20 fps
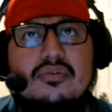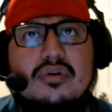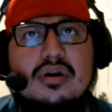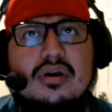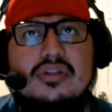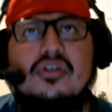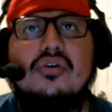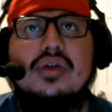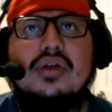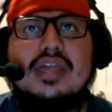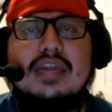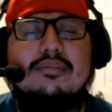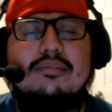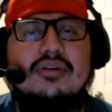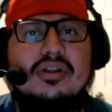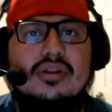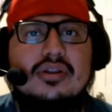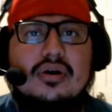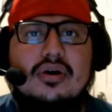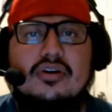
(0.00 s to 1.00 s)
No, it came out
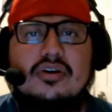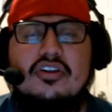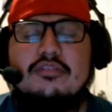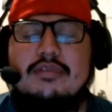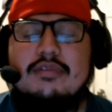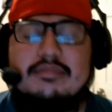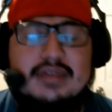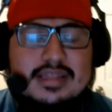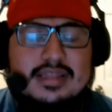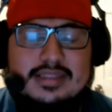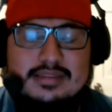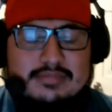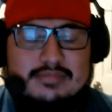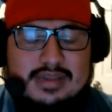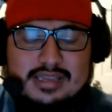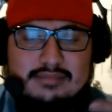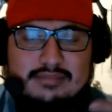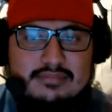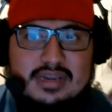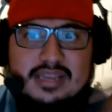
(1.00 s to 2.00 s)
in August, my bad.
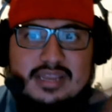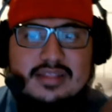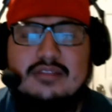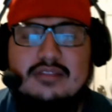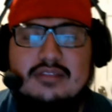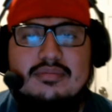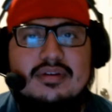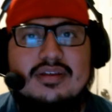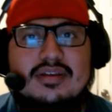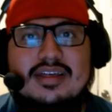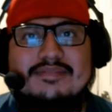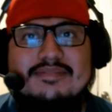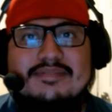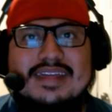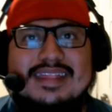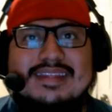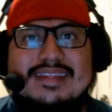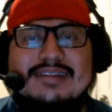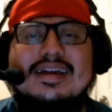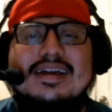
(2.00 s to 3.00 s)
Mine's a little bit
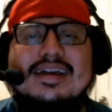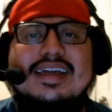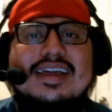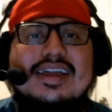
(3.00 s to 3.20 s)
messed up.